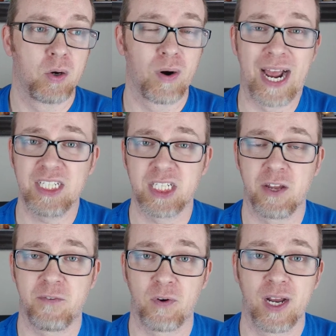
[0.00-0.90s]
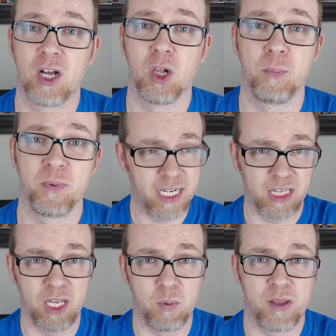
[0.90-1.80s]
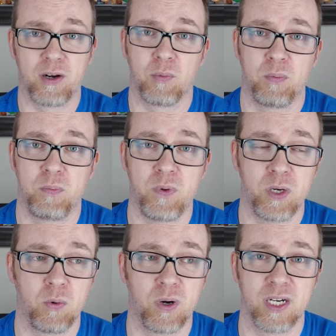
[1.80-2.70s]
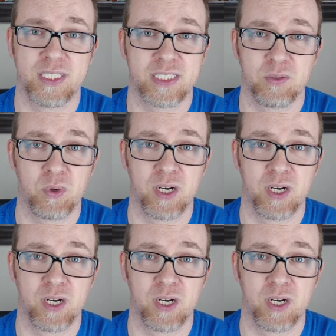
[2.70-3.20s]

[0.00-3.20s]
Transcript: asking for help clinically, whether it's